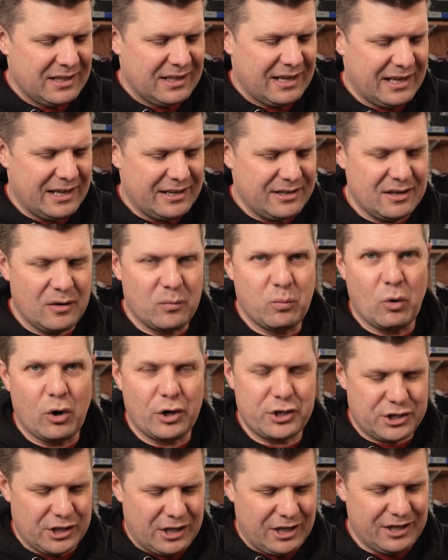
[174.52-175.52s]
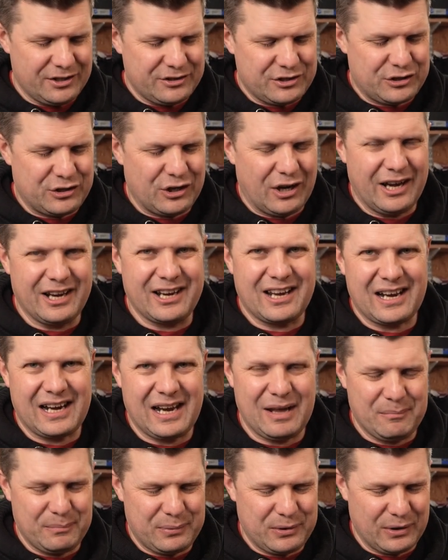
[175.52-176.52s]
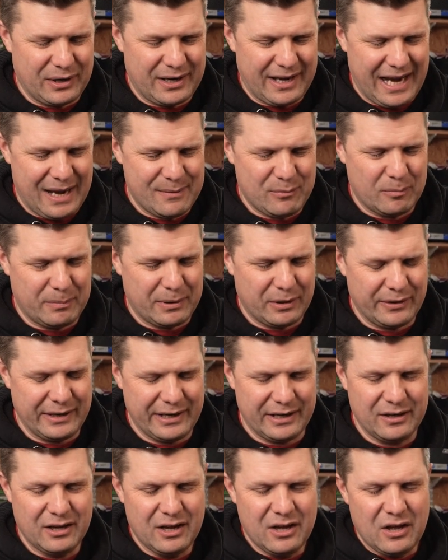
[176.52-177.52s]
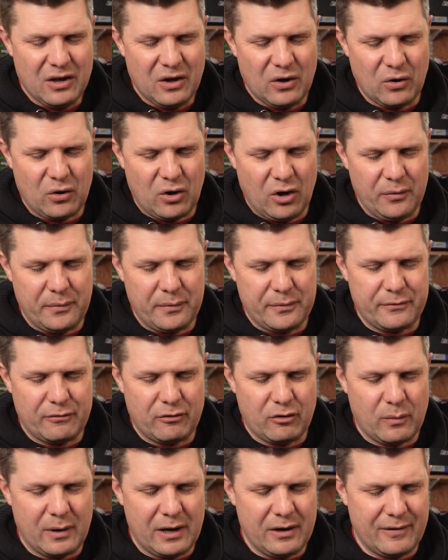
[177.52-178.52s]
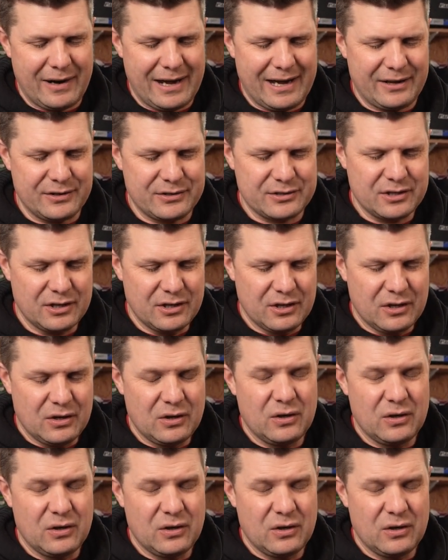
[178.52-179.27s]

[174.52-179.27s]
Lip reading: and a washer to try and clamp your cable bolt in, or got them the wrong way around,